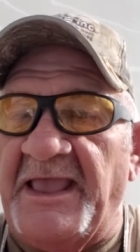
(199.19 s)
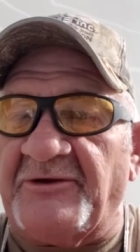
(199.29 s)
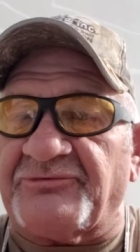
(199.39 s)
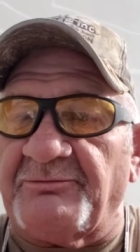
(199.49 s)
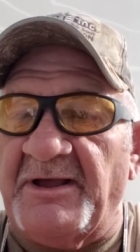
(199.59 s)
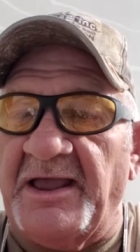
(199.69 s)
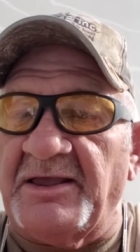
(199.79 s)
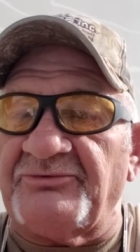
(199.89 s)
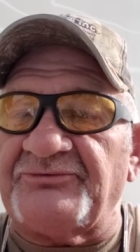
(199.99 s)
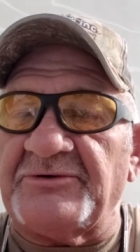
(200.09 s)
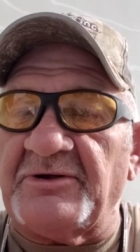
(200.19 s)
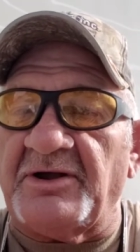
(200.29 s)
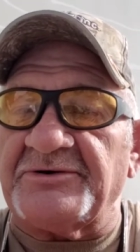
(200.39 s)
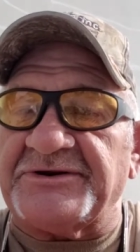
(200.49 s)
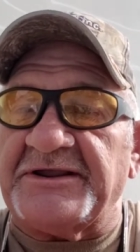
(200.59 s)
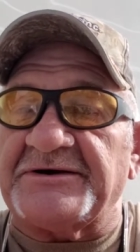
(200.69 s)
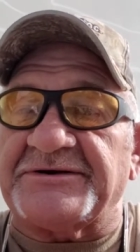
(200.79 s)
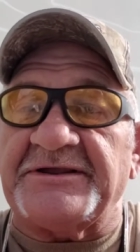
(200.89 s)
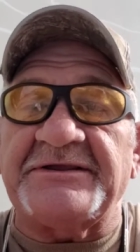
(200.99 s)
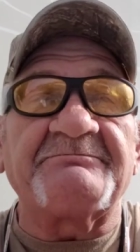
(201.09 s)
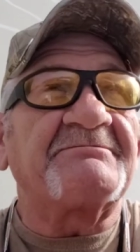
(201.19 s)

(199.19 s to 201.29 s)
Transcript: extra miles on TNT.